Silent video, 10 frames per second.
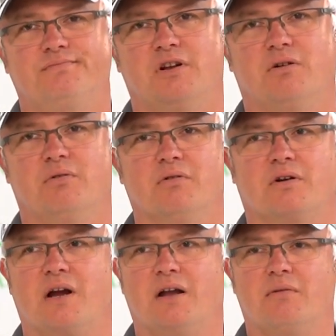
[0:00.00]
We
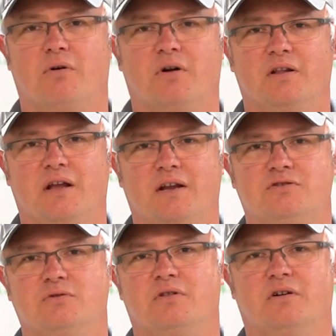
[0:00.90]
were kind of more in
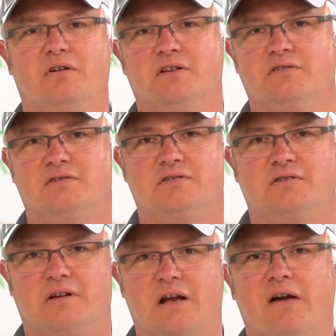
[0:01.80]
that
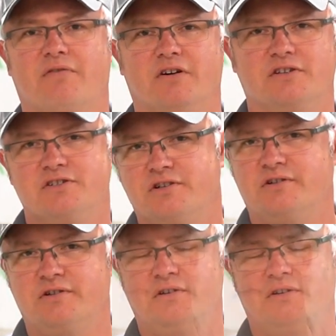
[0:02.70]
230s average,
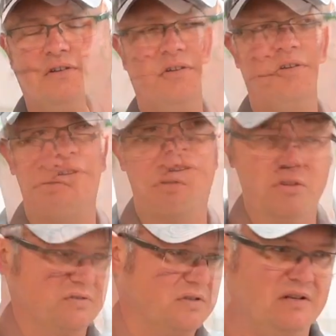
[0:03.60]
and we're
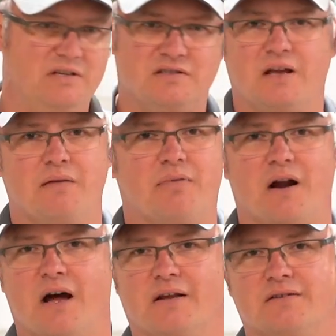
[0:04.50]
using these same
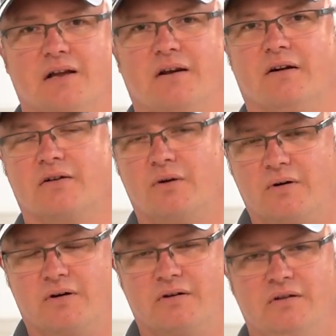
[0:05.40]
products on our
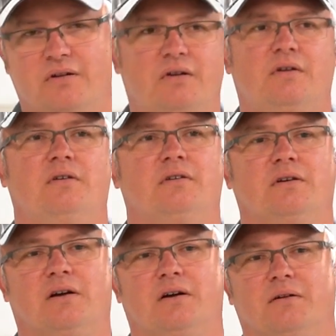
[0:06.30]
corn,
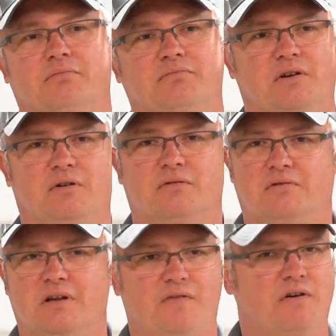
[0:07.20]

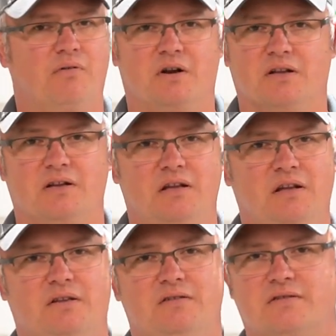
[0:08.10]
giving it what it
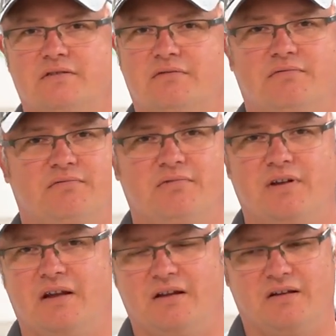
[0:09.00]
needs,
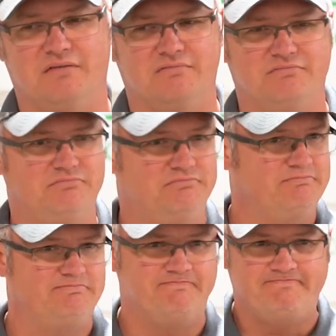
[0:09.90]
and
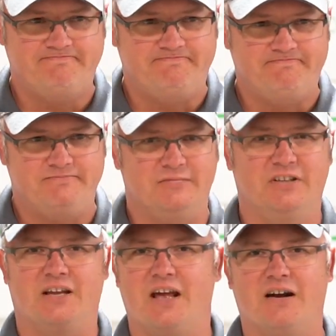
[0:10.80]

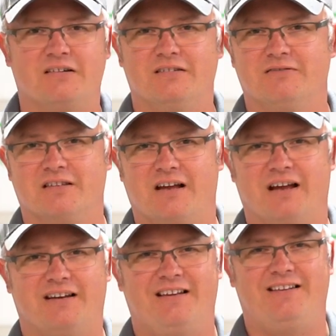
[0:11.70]
you can't argue with
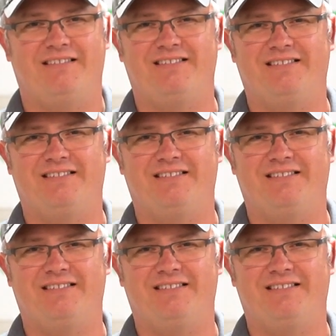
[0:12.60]
that.